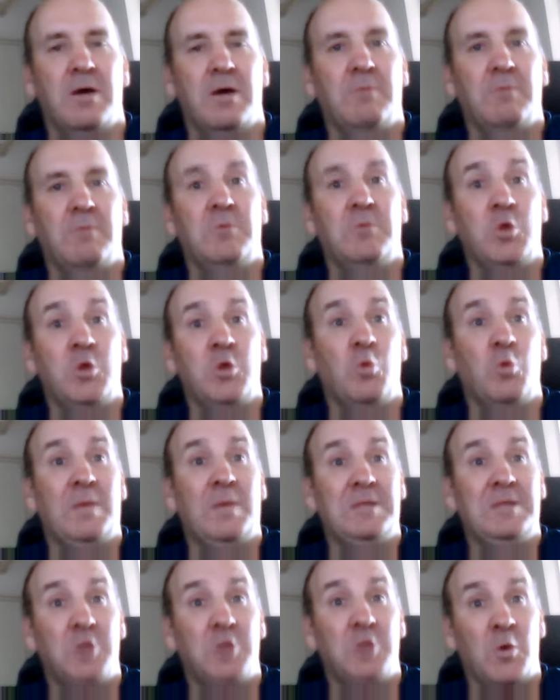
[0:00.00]

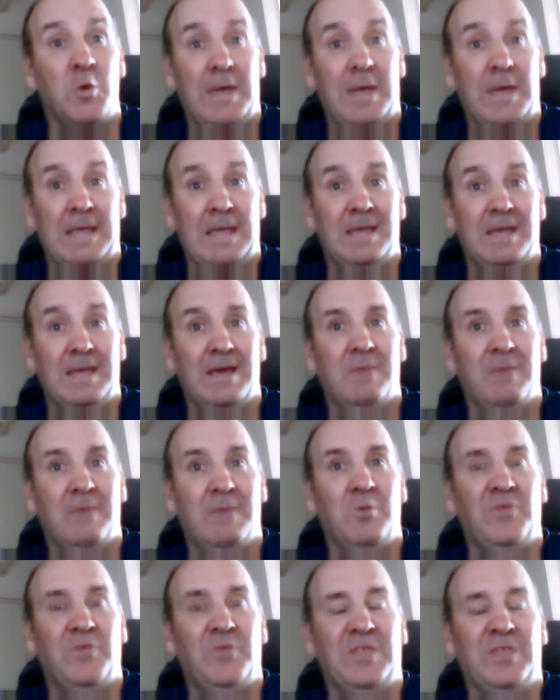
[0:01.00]
be doing, and
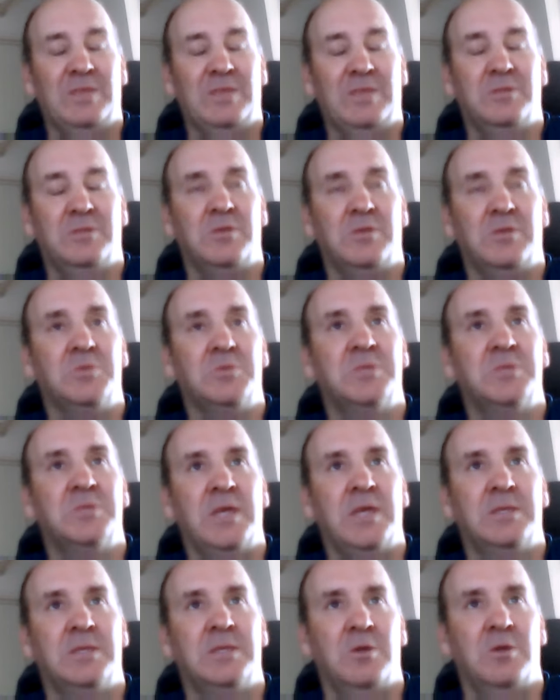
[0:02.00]
what do you think the sort of
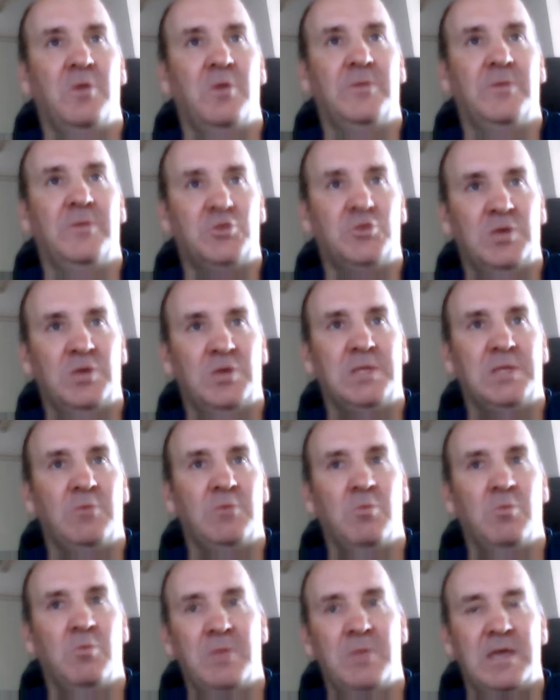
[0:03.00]
center of a Trinity
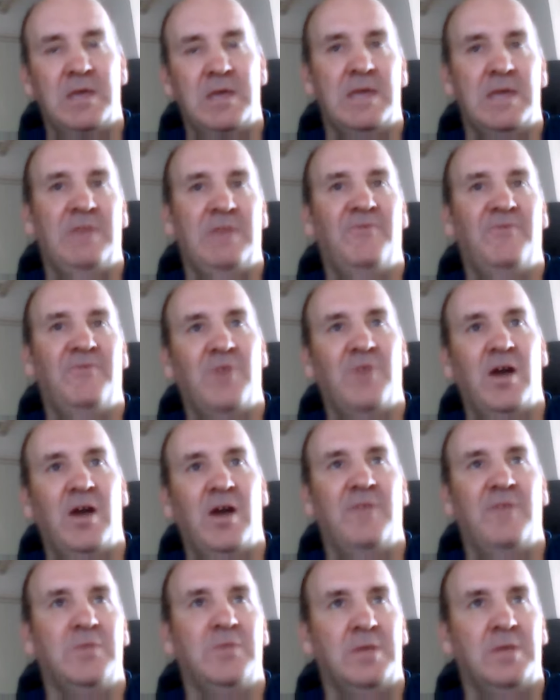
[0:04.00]
will be in
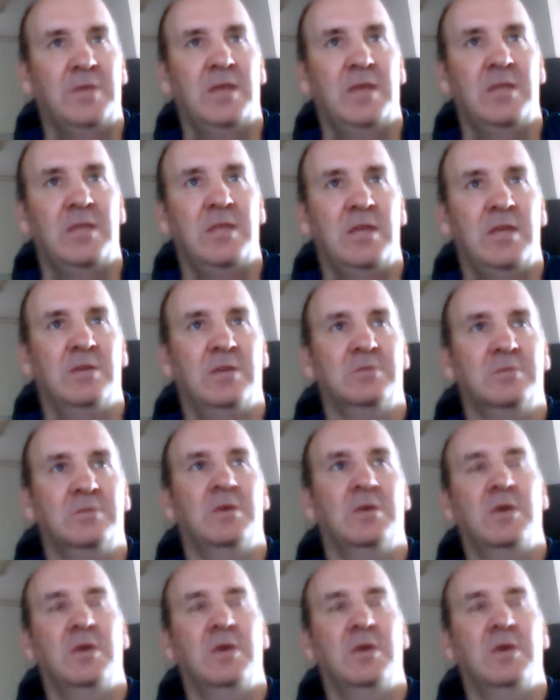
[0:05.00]
5 to 10 years